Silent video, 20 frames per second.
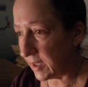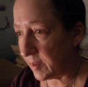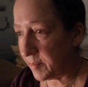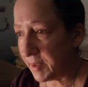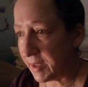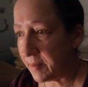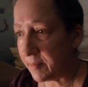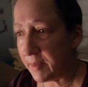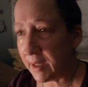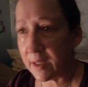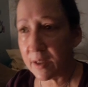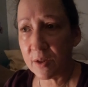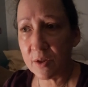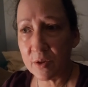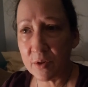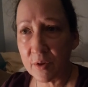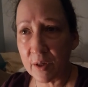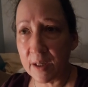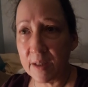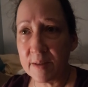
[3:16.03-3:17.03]
i'm in
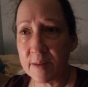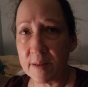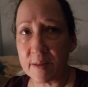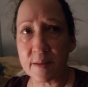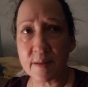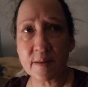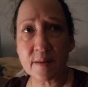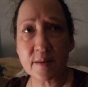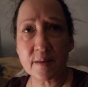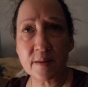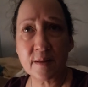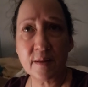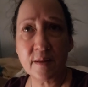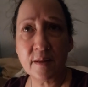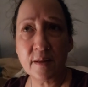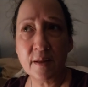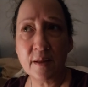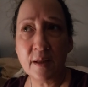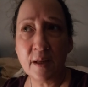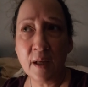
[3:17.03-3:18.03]
medical crisis
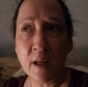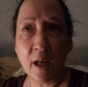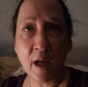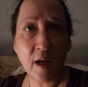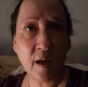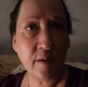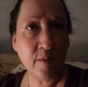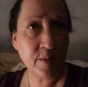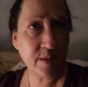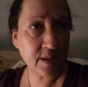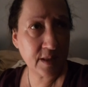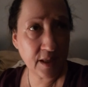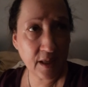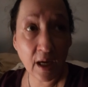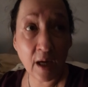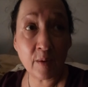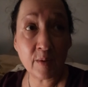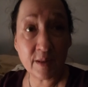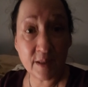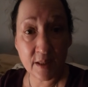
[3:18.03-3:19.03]
i was
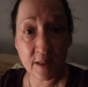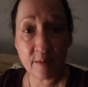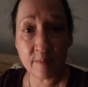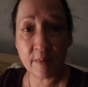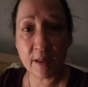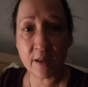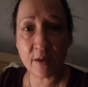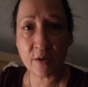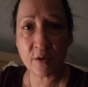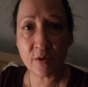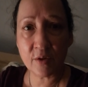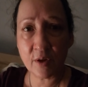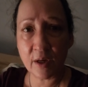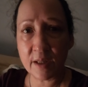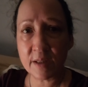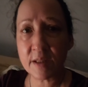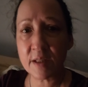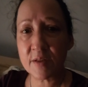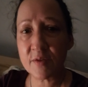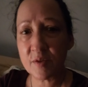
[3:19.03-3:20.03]
i was in medical
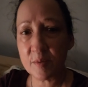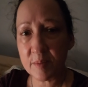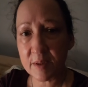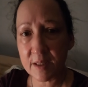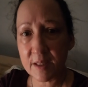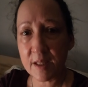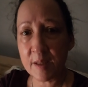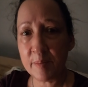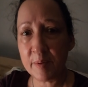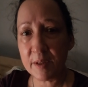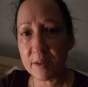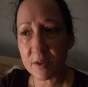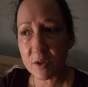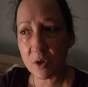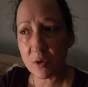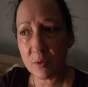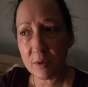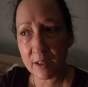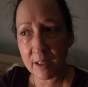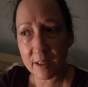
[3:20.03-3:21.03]
crisis from sleeping
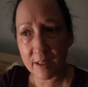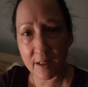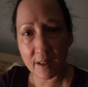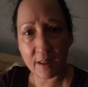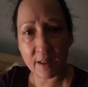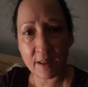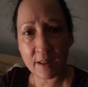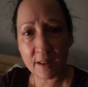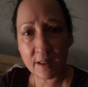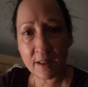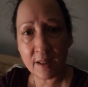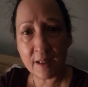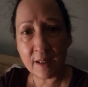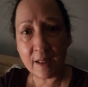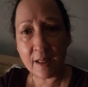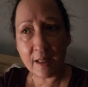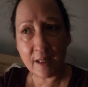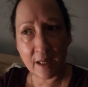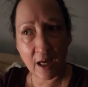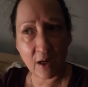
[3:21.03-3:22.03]
so little
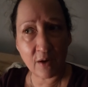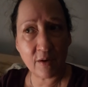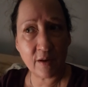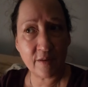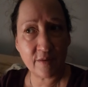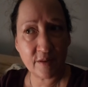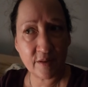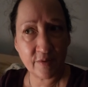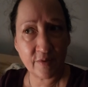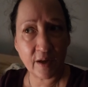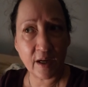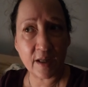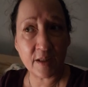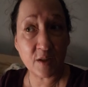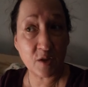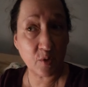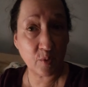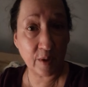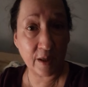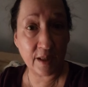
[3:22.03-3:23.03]
now i've
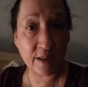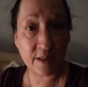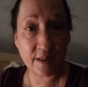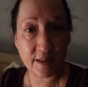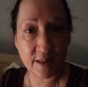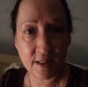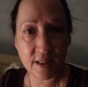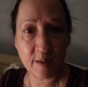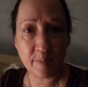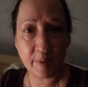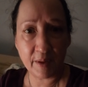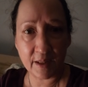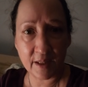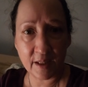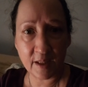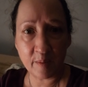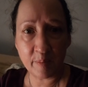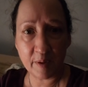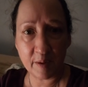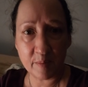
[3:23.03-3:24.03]
devised a way to sleep a
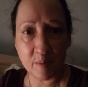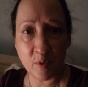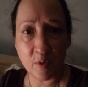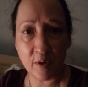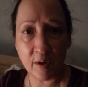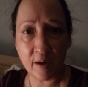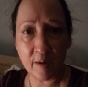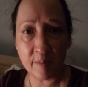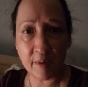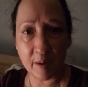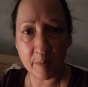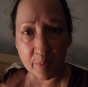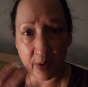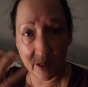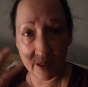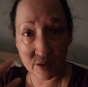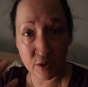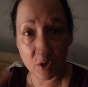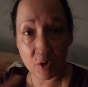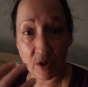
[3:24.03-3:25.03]
little bit more my
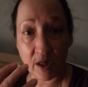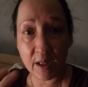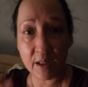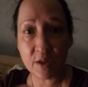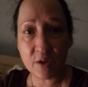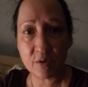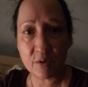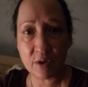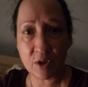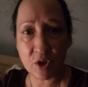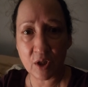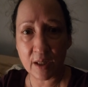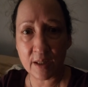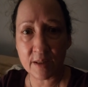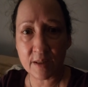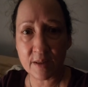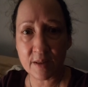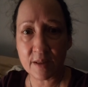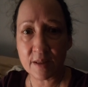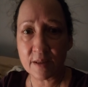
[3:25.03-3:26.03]
brain's trying to
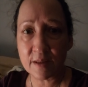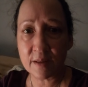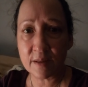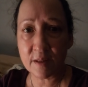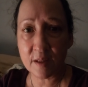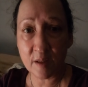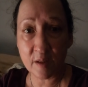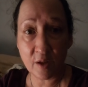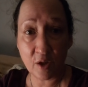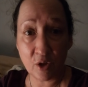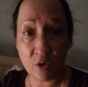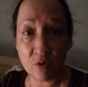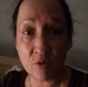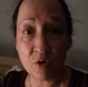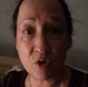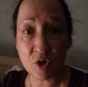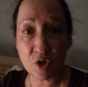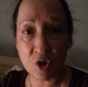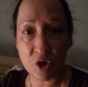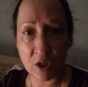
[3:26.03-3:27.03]
adjust to the
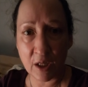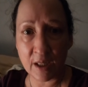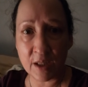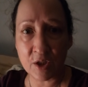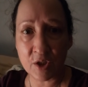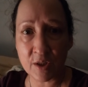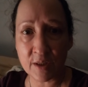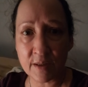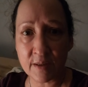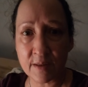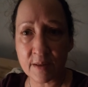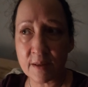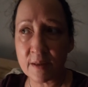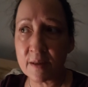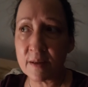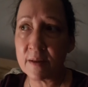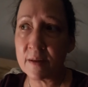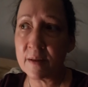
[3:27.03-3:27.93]
huge changes